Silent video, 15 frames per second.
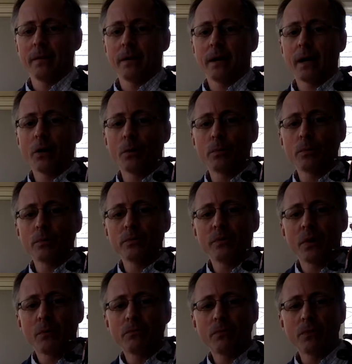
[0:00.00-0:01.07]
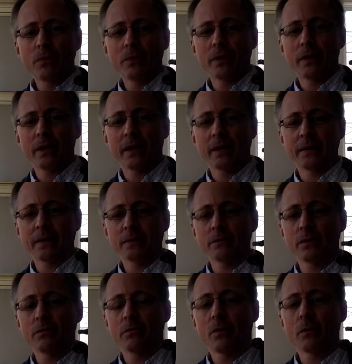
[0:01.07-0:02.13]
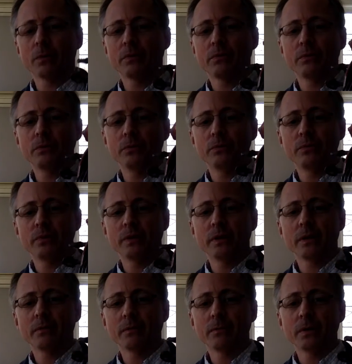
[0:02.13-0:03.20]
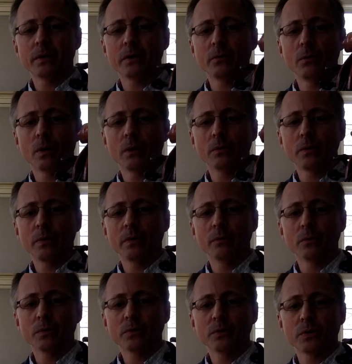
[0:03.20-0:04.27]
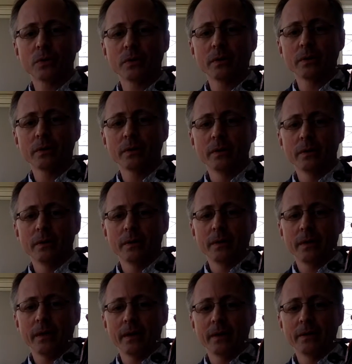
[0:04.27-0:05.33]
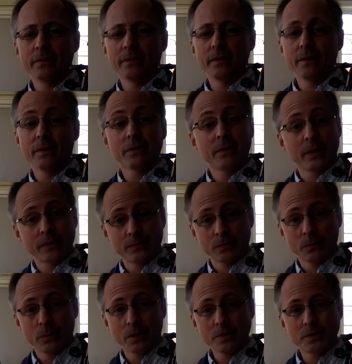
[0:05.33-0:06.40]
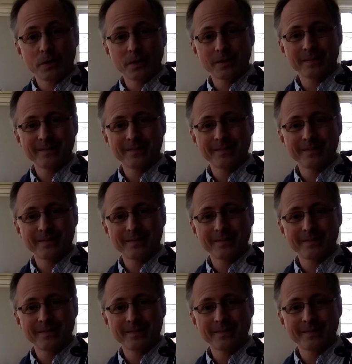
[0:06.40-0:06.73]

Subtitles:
I hope it was helpful, and I look forward to seeing everybody when we return. And thanks for watching.